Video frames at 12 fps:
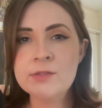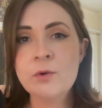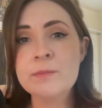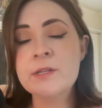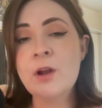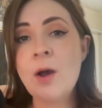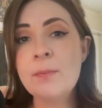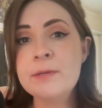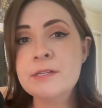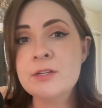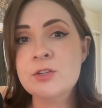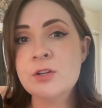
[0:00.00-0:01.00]
forms an
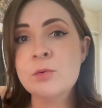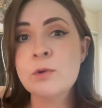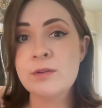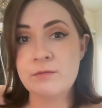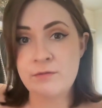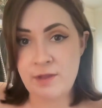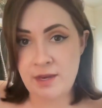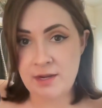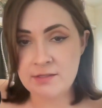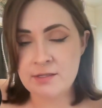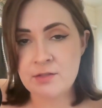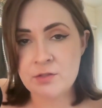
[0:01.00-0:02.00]
opposition with
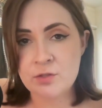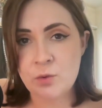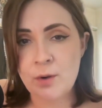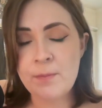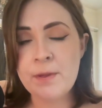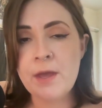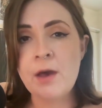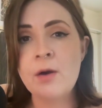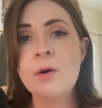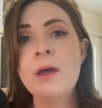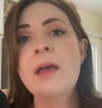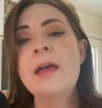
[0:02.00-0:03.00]
Venus in Scorpio.